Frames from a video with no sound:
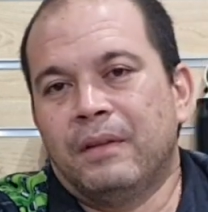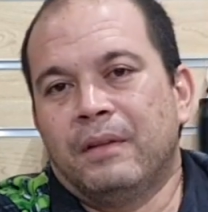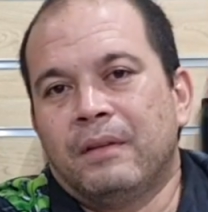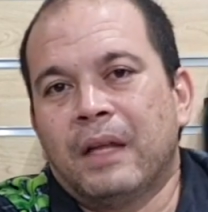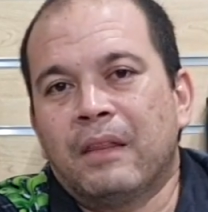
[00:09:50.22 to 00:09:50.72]

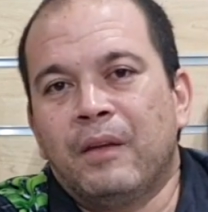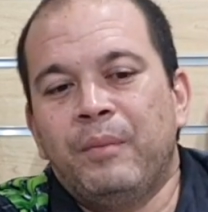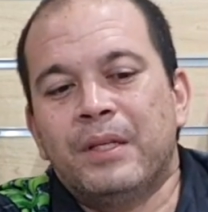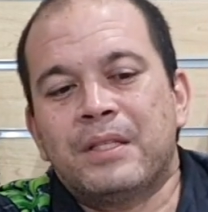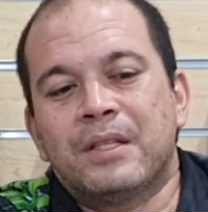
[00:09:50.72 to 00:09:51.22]
nothing
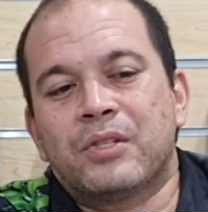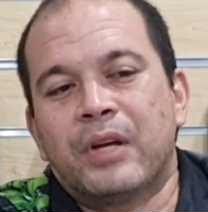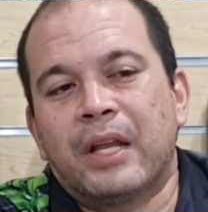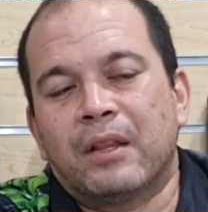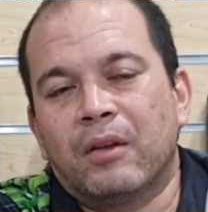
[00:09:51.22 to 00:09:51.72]
beats the
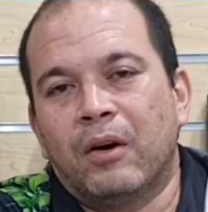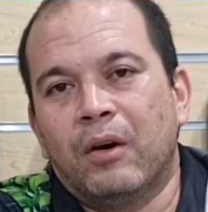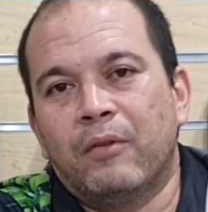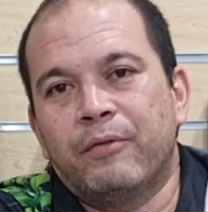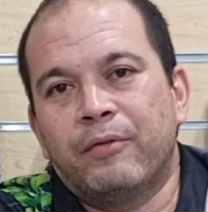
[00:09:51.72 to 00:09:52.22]
strength
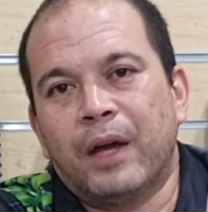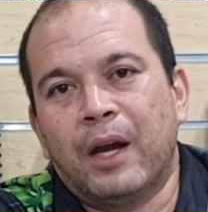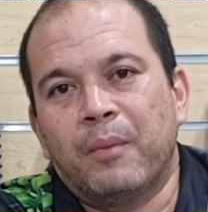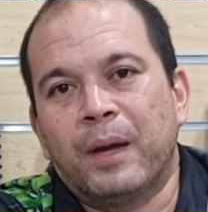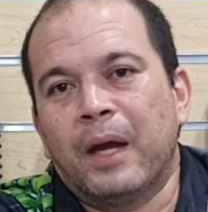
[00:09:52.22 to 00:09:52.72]
of
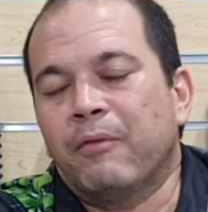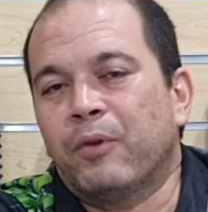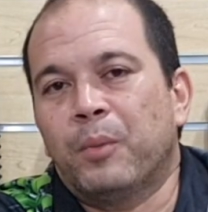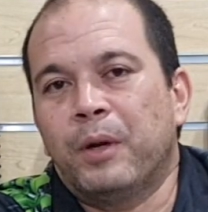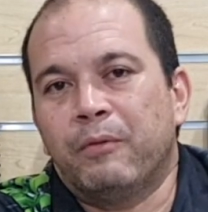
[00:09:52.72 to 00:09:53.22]
Ironman
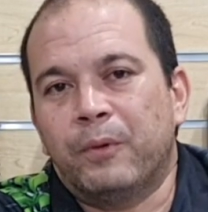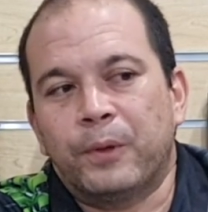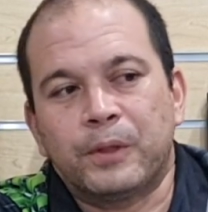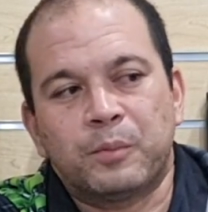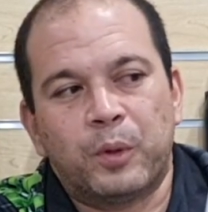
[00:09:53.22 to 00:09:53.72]

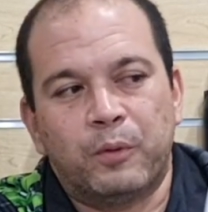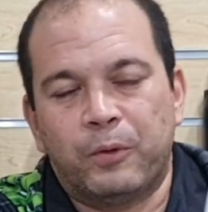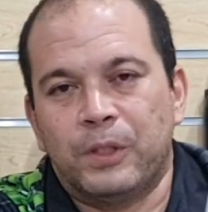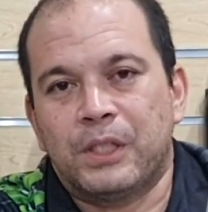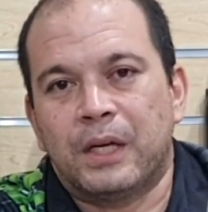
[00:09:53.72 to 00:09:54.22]
4x4's Pro
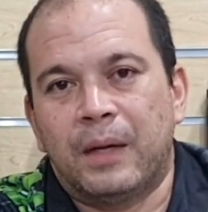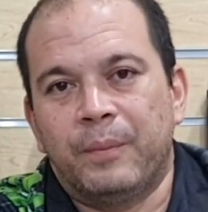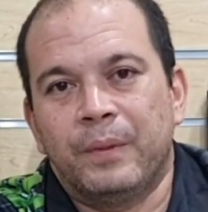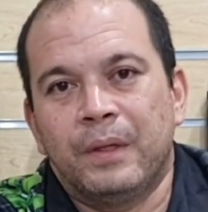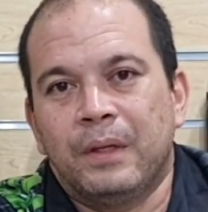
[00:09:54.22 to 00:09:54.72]
Forged arm.
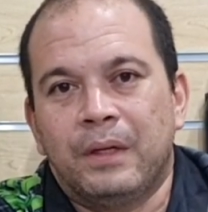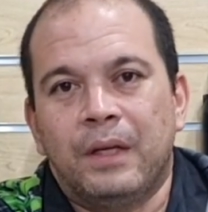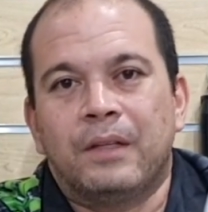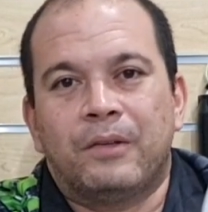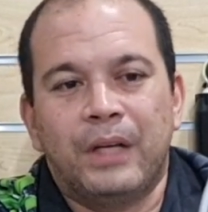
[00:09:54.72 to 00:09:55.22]

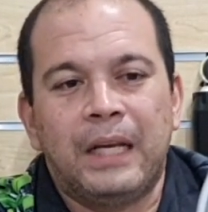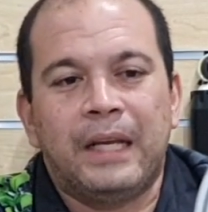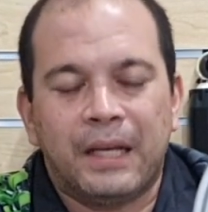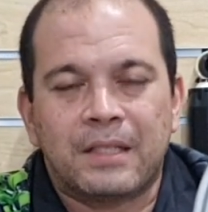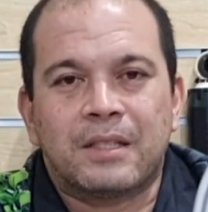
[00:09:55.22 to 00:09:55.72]
It really
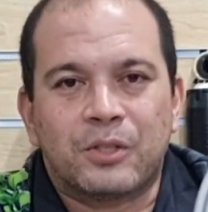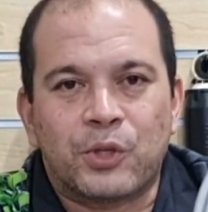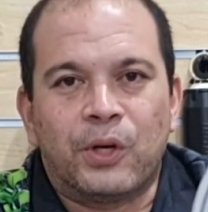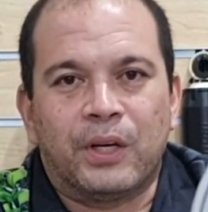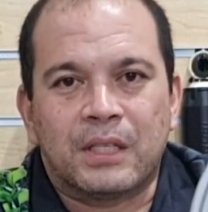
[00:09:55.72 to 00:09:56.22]
is the
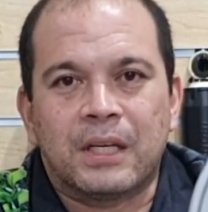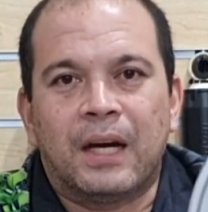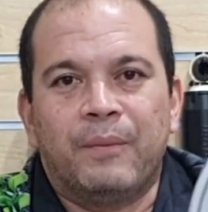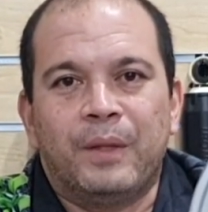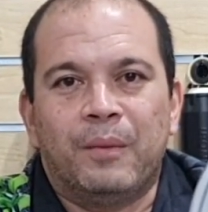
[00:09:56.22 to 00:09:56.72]
strongest
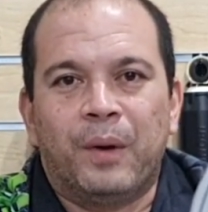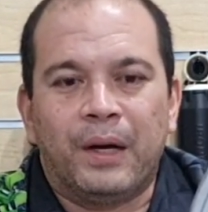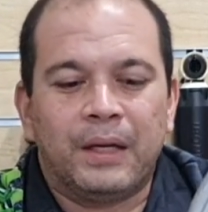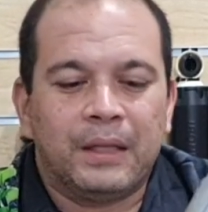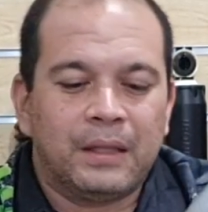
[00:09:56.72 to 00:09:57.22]
arm in the
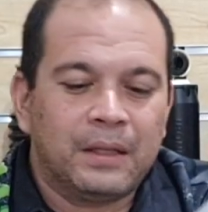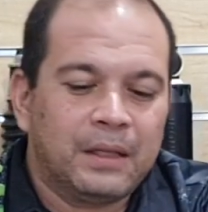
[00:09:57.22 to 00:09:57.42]
market.